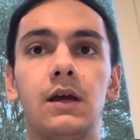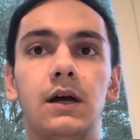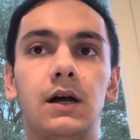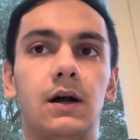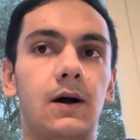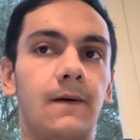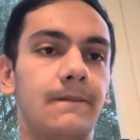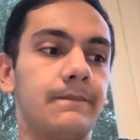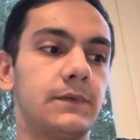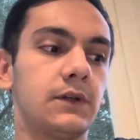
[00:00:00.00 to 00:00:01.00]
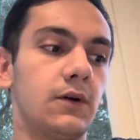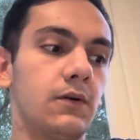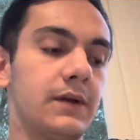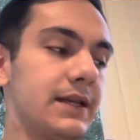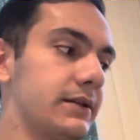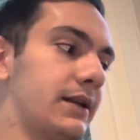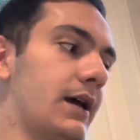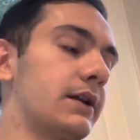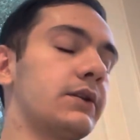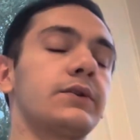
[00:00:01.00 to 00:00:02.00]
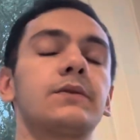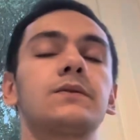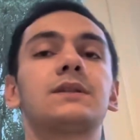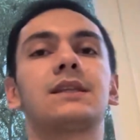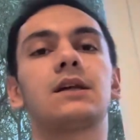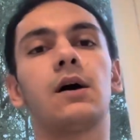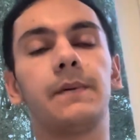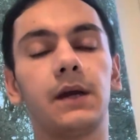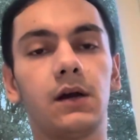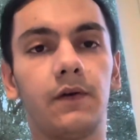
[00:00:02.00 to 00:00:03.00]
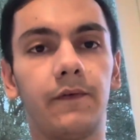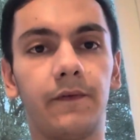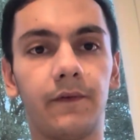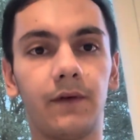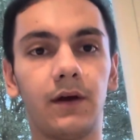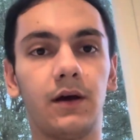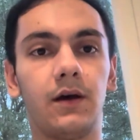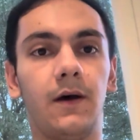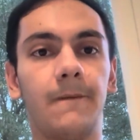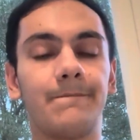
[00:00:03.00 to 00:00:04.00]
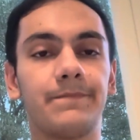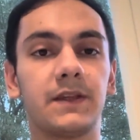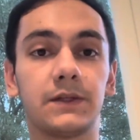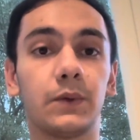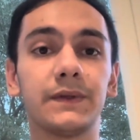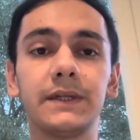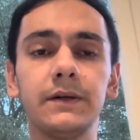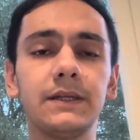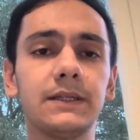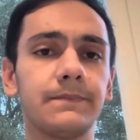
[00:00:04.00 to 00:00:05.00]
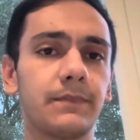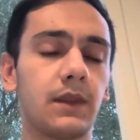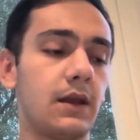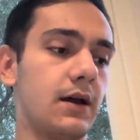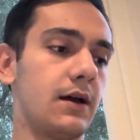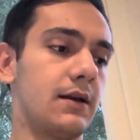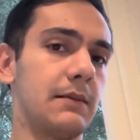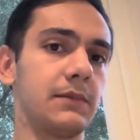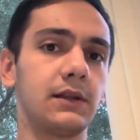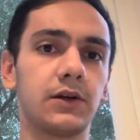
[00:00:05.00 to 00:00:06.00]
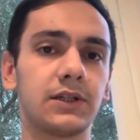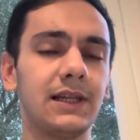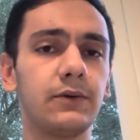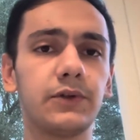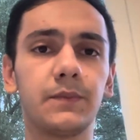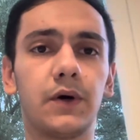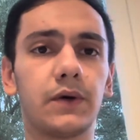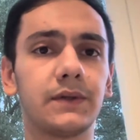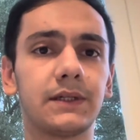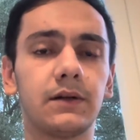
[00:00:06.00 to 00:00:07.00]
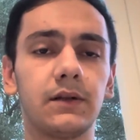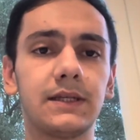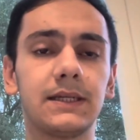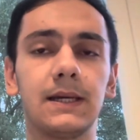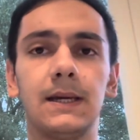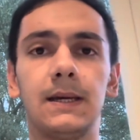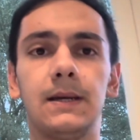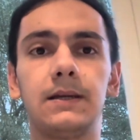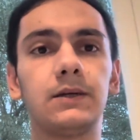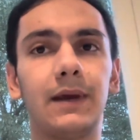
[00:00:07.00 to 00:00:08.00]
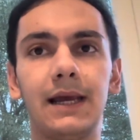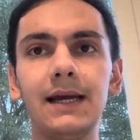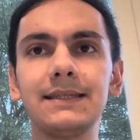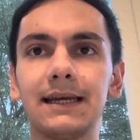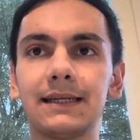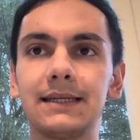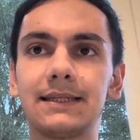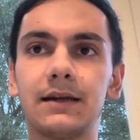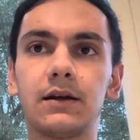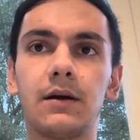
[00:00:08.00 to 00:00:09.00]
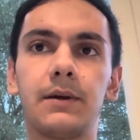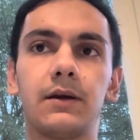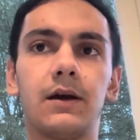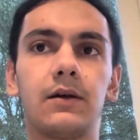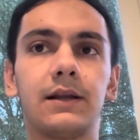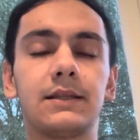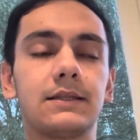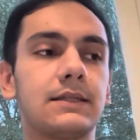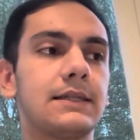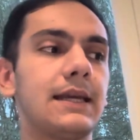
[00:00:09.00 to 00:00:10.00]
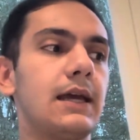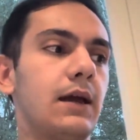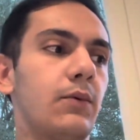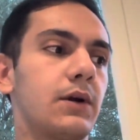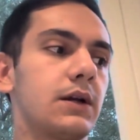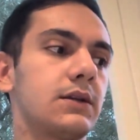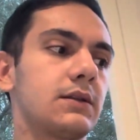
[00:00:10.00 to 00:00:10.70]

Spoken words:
So yesterday, I introduced the topic of this whole series, namely large language models and all these new AI techniques that are coming around. And today, I want